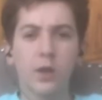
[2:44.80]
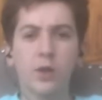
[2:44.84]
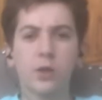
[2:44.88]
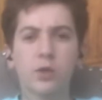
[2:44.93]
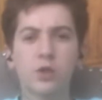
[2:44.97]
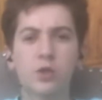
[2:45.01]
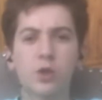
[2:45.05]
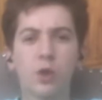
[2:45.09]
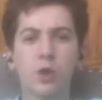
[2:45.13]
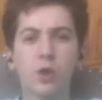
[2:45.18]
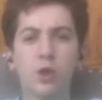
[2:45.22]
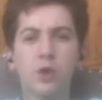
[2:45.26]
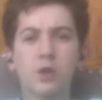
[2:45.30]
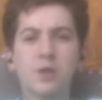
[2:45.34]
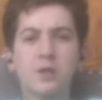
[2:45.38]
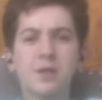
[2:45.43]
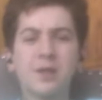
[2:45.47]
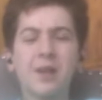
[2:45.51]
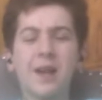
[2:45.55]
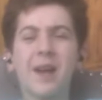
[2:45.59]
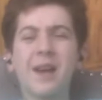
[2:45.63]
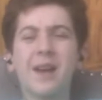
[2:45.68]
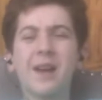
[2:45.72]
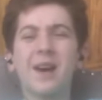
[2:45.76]
So it
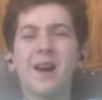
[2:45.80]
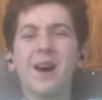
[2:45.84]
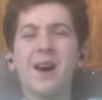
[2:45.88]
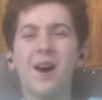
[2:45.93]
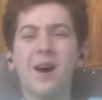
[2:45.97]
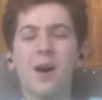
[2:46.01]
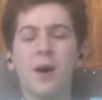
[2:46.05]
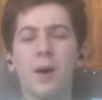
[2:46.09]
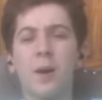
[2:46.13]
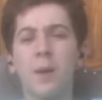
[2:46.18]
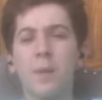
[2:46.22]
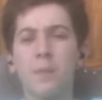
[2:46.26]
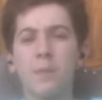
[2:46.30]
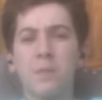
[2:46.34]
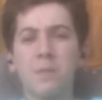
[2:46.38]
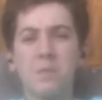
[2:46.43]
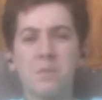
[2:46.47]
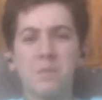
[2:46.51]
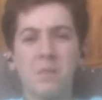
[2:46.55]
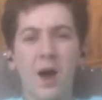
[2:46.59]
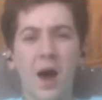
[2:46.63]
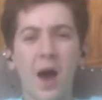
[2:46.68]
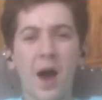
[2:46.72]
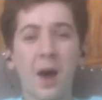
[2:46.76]
looks like I'm
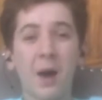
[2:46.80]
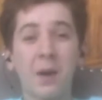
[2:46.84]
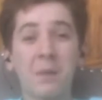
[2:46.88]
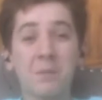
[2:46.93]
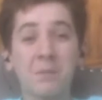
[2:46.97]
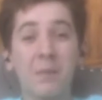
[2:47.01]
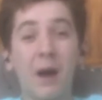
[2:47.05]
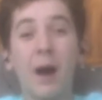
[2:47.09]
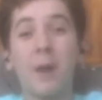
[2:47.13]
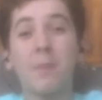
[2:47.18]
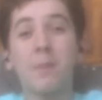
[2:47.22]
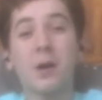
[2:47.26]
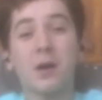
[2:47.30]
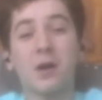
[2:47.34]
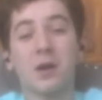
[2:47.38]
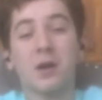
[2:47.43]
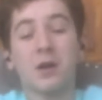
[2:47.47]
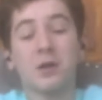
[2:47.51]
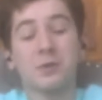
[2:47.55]
not